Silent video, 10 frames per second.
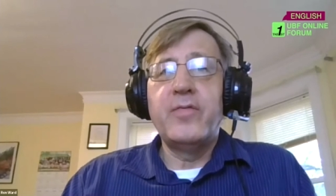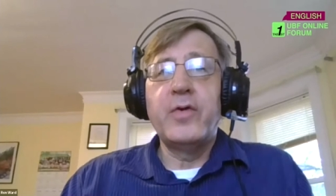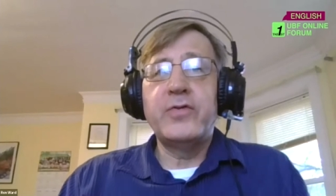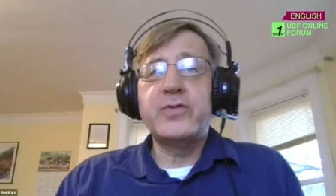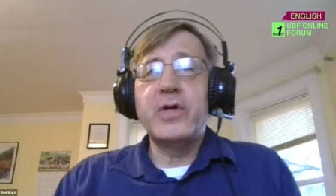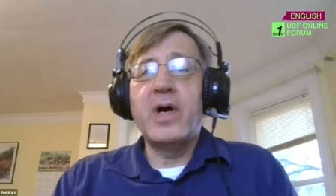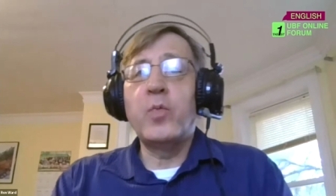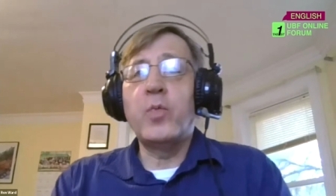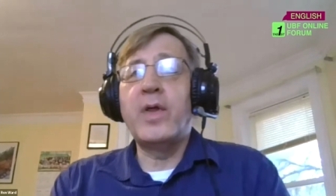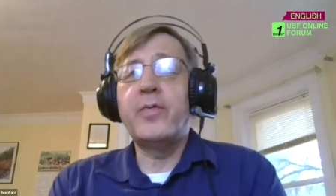1
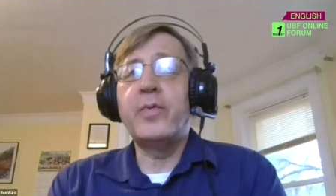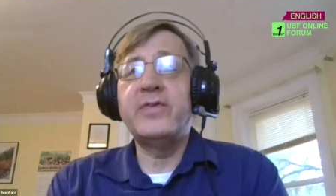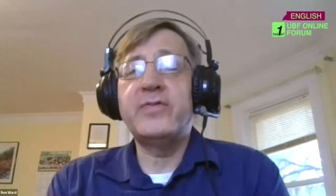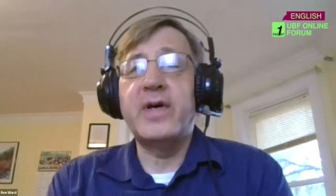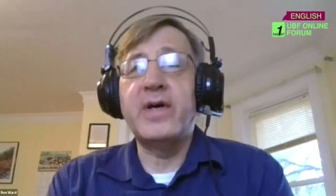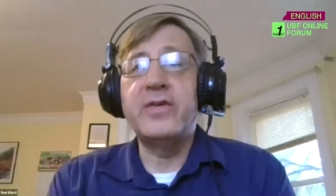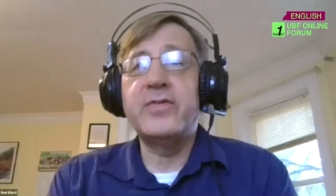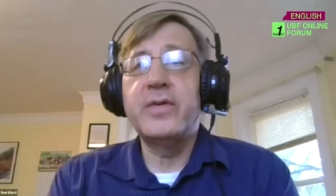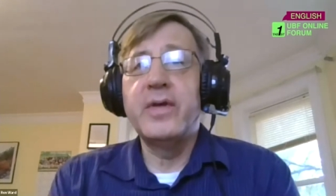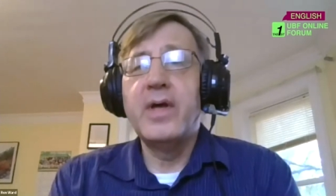John 1 3
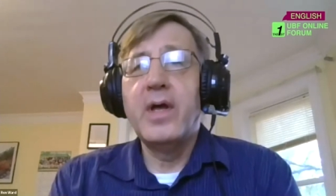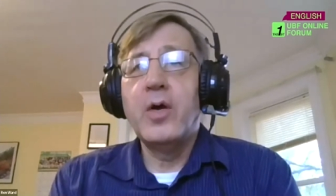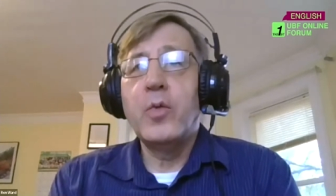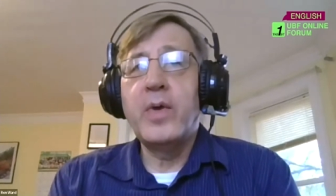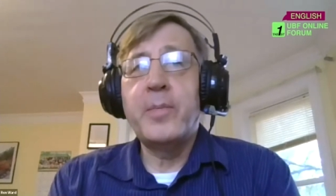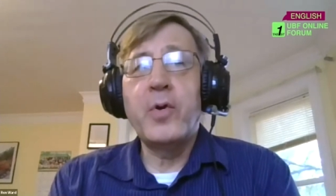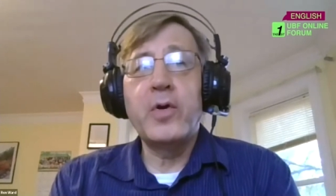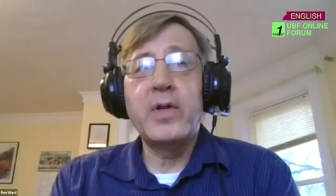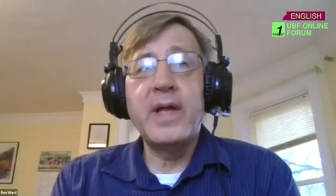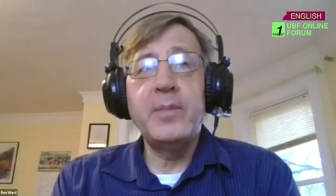says, We
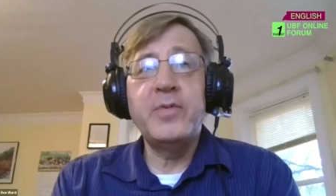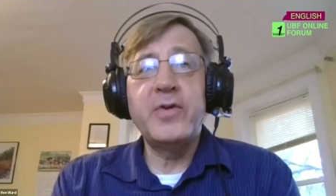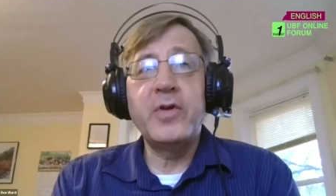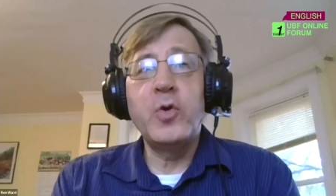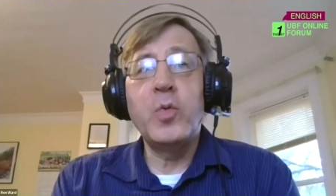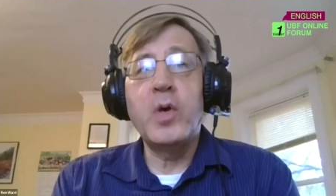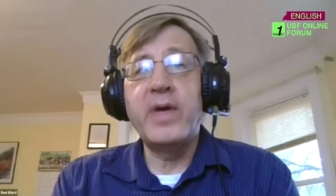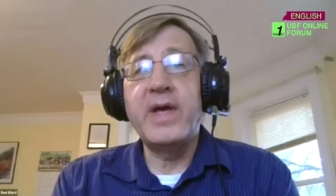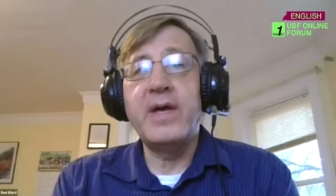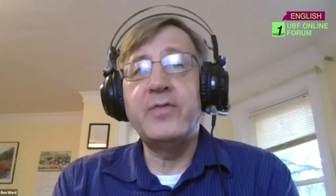proclaim to you what
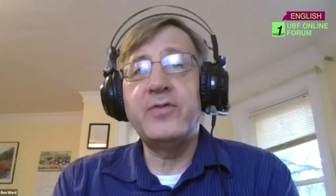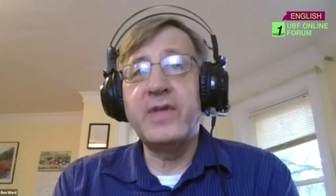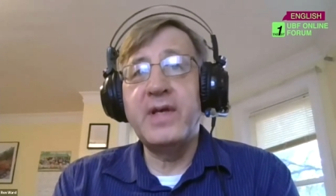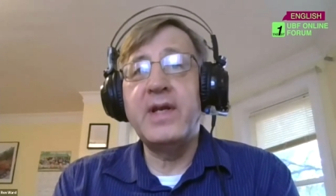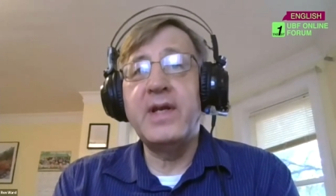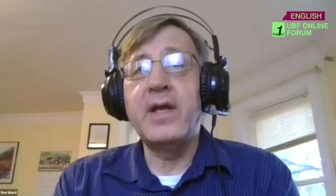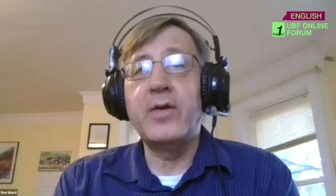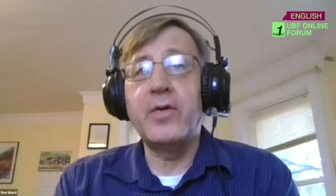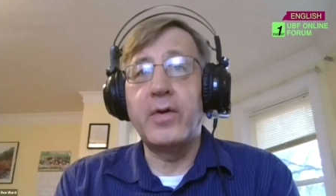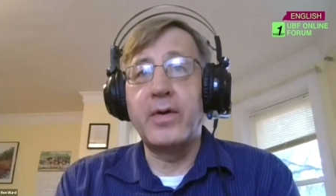we have seen and
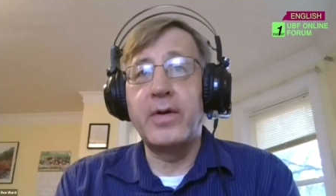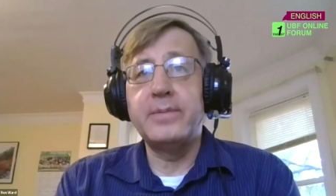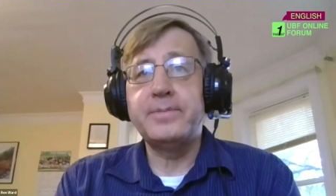heard,